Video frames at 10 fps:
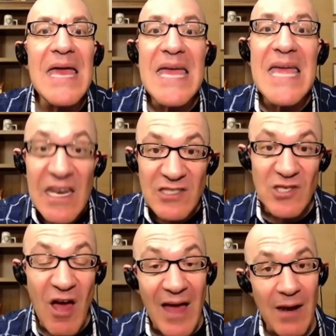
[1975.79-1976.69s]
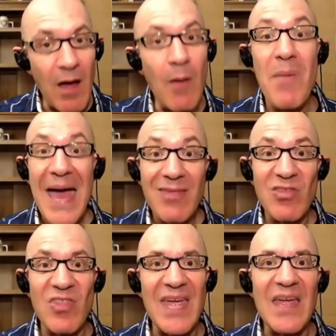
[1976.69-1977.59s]
it is not a bad
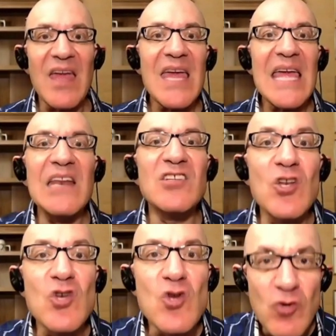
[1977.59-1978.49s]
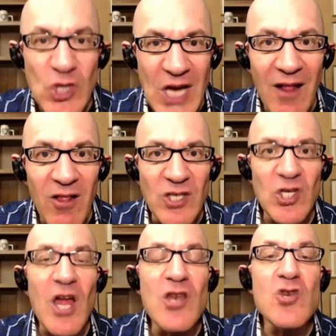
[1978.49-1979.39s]
thing. It is a new challenge,
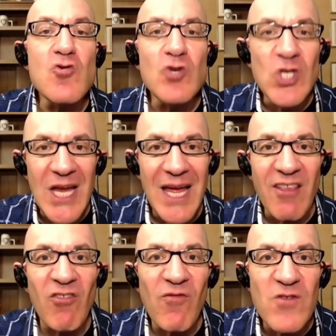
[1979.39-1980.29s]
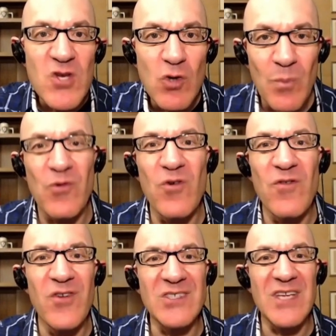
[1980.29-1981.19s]
a new chance for you to prove
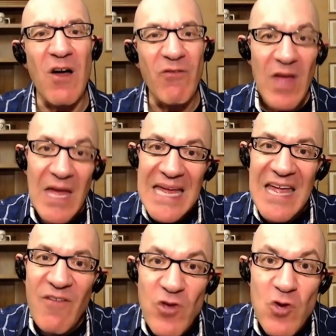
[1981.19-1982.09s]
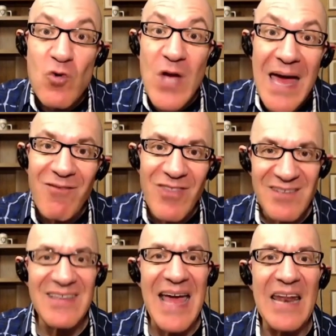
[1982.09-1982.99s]
yourself. If you have
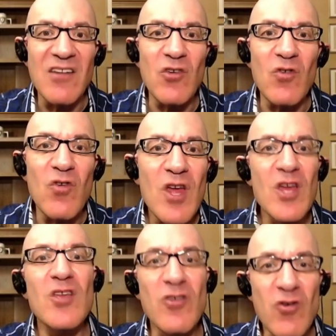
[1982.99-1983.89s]
this attitude, you